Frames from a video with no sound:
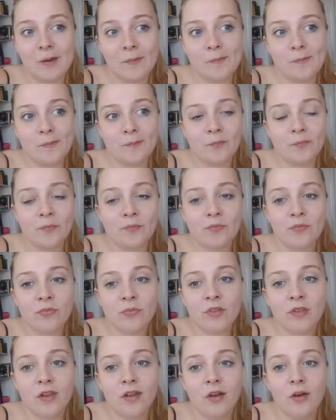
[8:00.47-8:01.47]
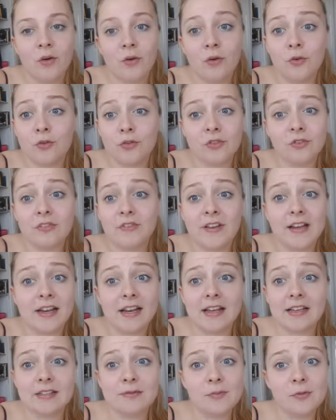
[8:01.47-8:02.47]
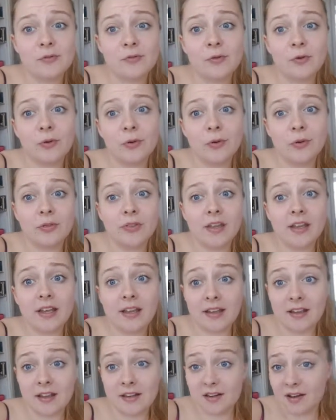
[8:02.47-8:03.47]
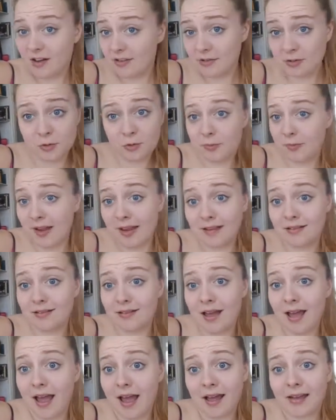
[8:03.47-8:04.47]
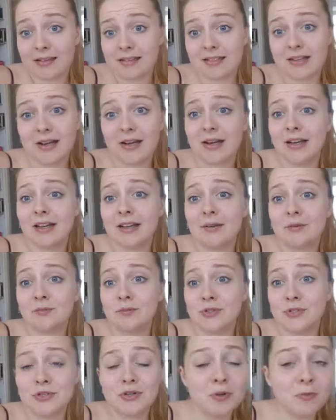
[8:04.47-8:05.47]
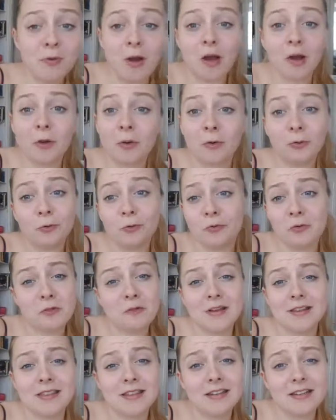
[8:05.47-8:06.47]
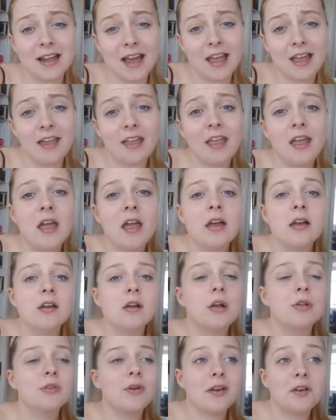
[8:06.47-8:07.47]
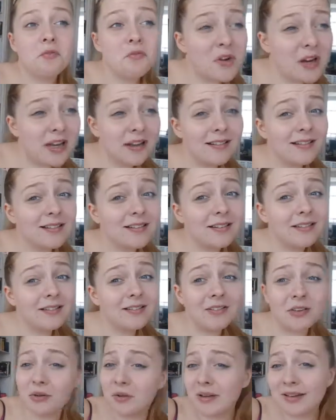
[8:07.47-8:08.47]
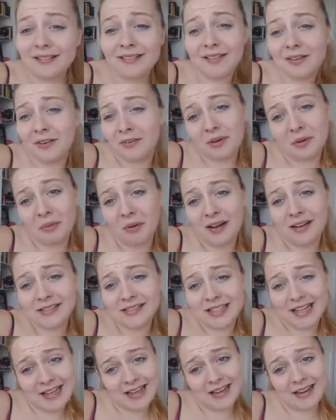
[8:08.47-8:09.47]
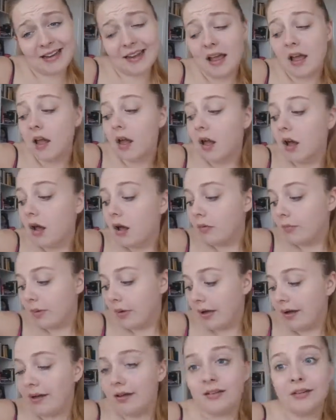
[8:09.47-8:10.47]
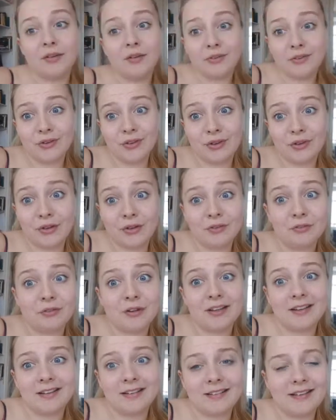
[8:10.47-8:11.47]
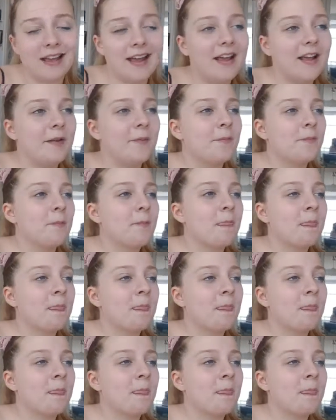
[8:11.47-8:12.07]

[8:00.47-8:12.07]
Order of the Phoenix before the nurse called me in, and I was doing work all for the rest of the day. So I had a really good doing uni work day, but a not so good reading day.